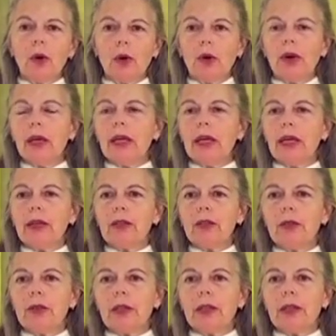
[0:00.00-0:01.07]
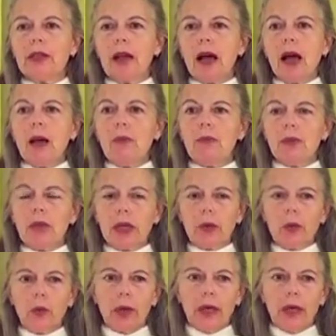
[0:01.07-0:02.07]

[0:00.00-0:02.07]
orient towards an object,